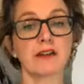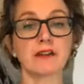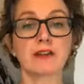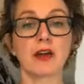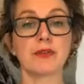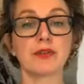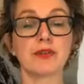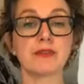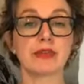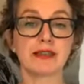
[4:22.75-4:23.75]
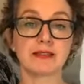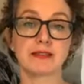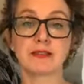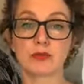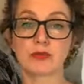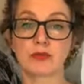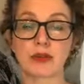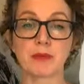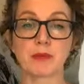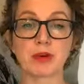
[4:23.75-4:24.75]
So using
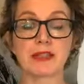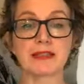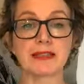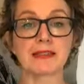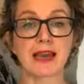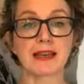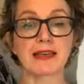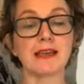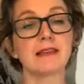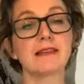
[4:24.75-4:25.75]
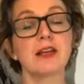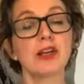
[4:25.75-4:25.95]
silkscreen printing techniques,